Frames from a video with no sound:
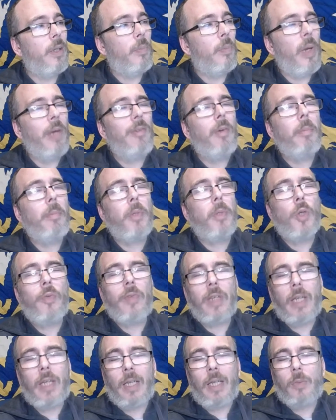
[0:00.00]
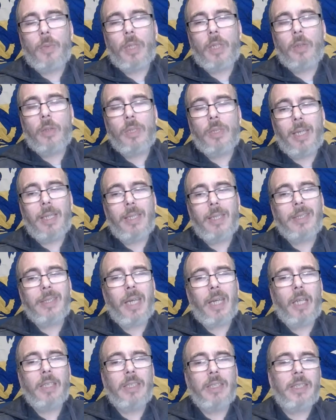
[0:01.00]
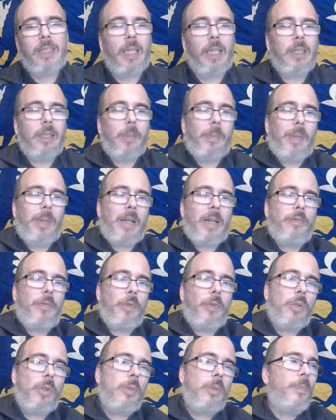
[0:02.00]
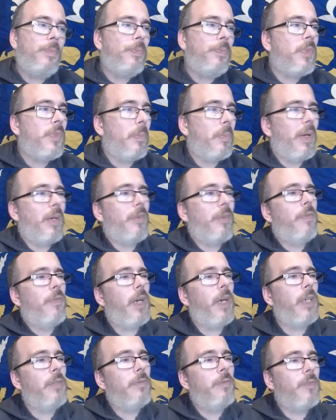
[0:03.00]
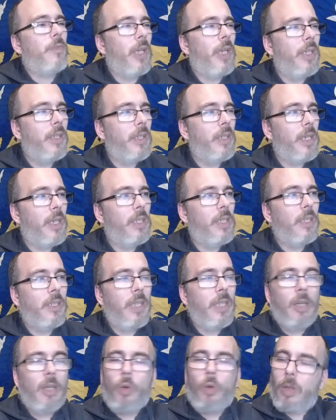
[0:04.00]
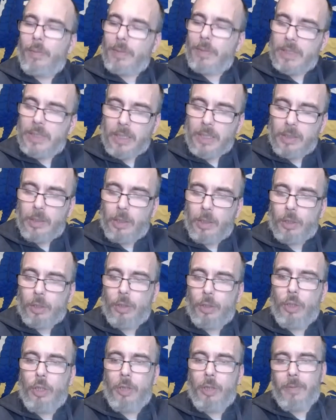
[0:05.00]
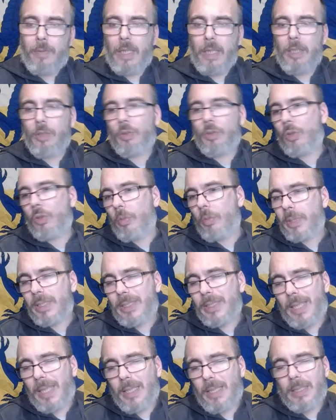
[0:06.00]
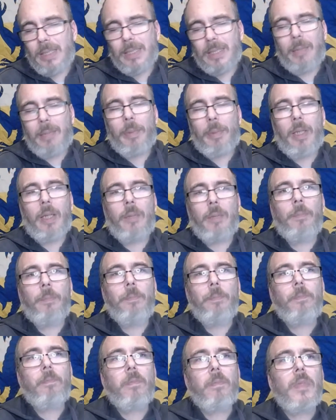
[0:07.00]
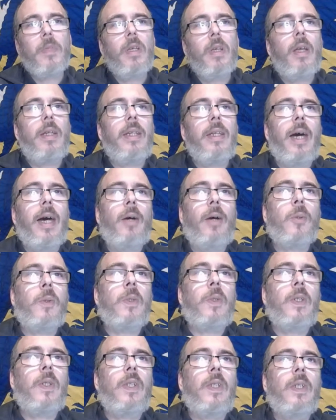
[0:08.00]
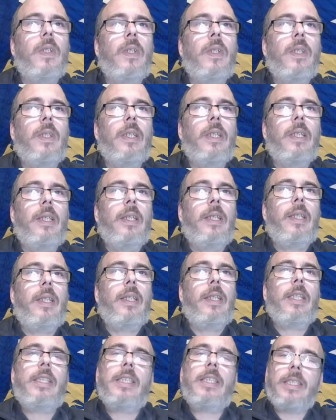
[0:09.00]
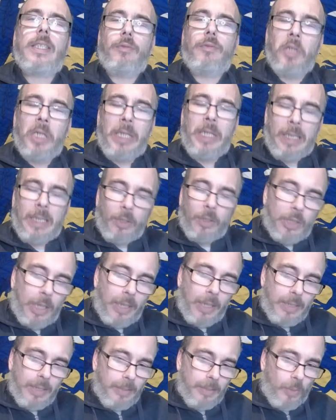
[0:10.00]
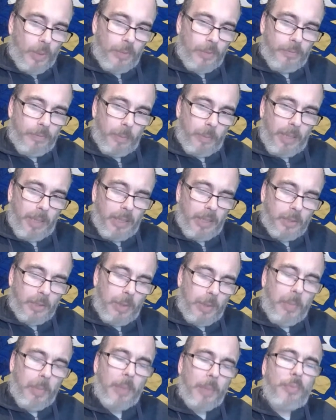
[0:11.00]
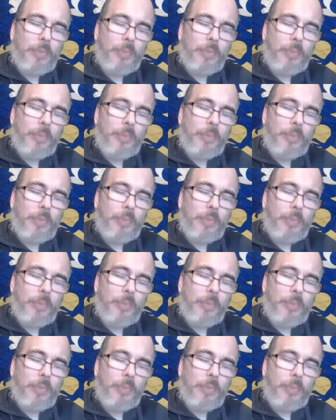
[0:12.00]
by removing Alnwick, did is it unsettled the back four, the back five. They all of a sudden looked nervy. You saw mistakes slipping in. Now, this is a really interesting one for me. So in my